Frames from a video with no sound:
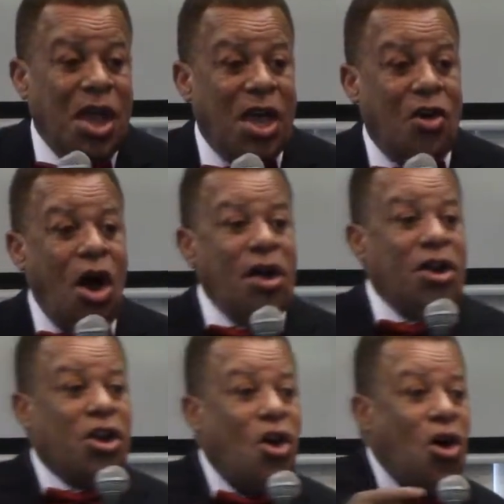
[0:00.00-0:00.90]
in
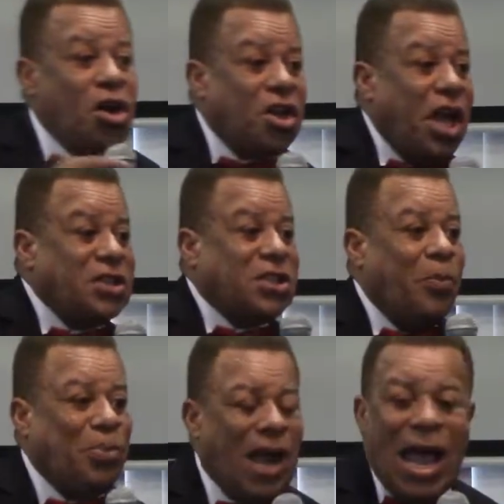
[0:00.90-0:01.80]
order to go against
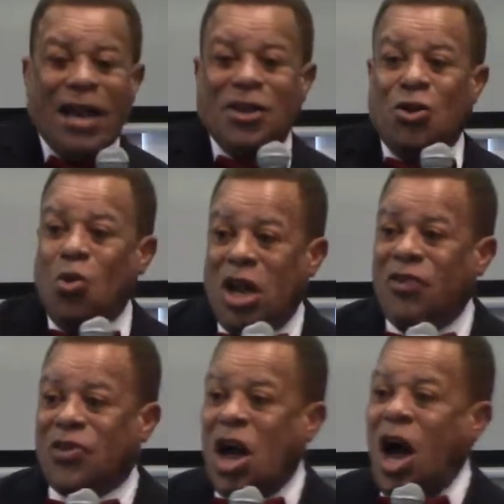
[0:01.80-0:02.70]
the plan and the will
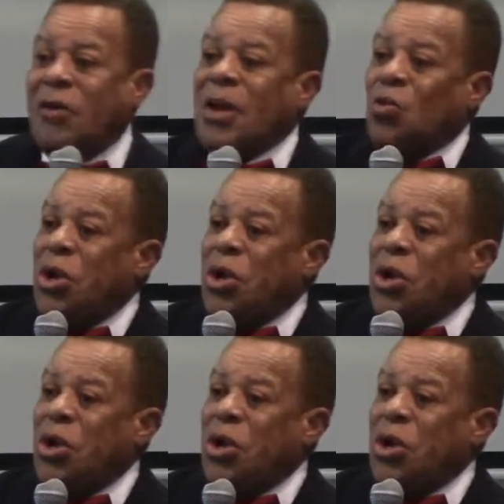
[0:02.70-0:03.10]
of God,